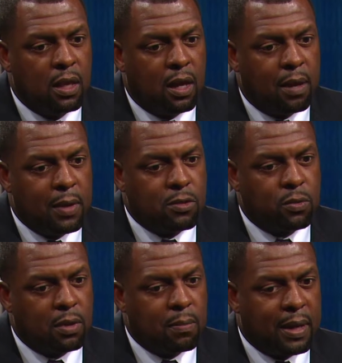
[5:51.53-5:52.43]
Um,
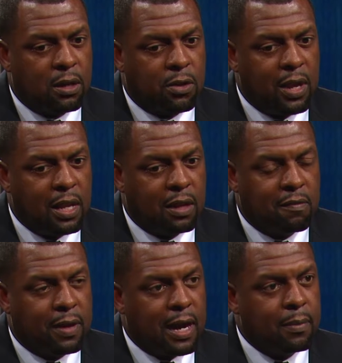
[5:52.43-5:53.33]
it's really about creating an
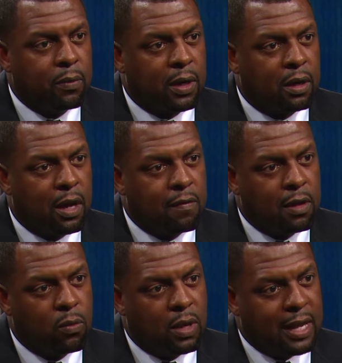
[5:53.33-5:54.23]
environment where
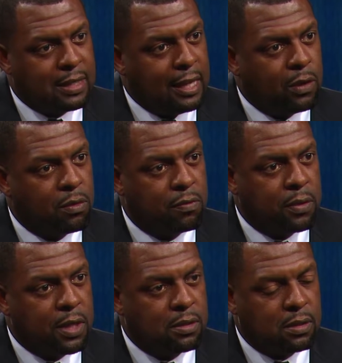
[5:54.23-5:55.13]
everyone has an equal
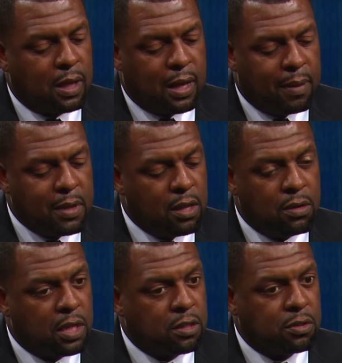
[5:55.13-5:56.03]
voice. I'm in a
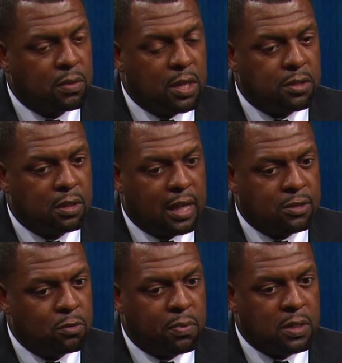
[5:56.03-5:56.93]
unique situation
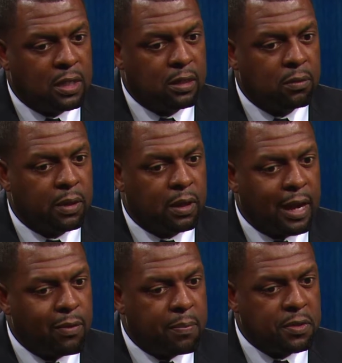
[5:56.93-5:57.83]
as superintendent where
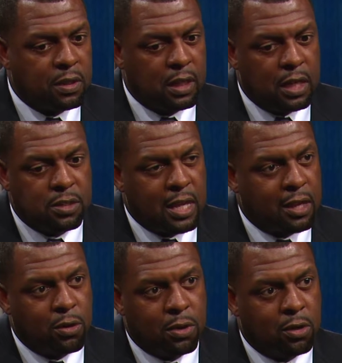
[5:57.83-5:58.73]
I represent each
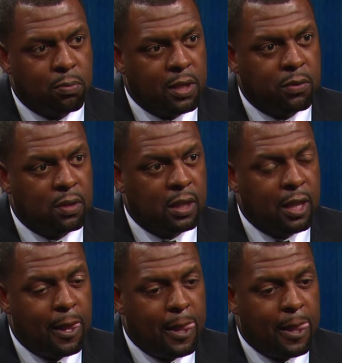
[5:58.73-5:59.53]
stakeholder group equally.